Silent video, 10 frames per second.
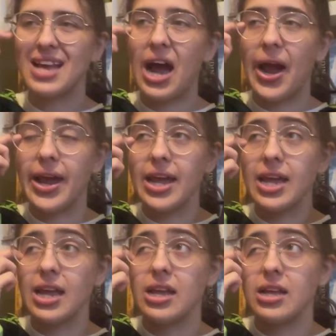
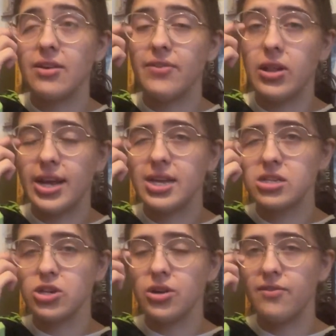I feel like it's
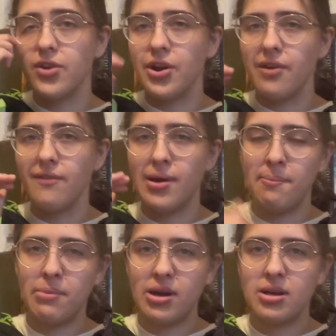good for
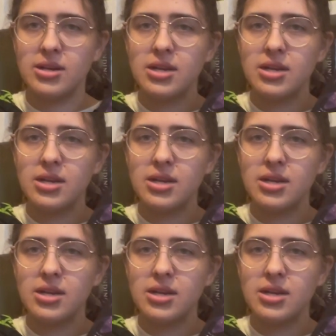November.